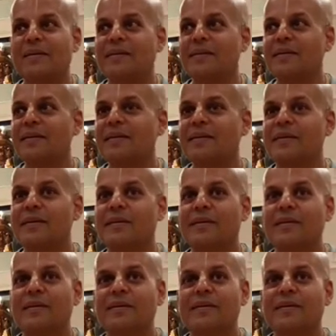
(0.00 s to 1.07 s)
Return back to
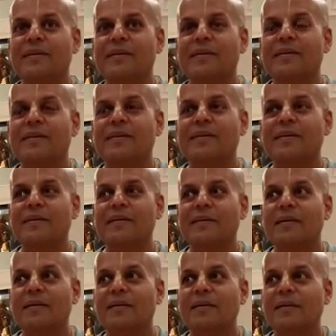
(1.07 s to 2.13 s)
Godhead.
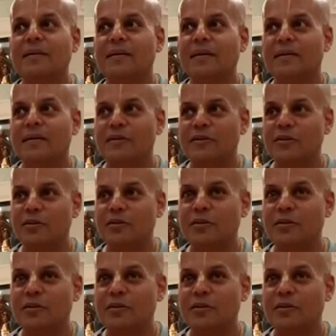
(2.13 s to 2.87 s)
That's a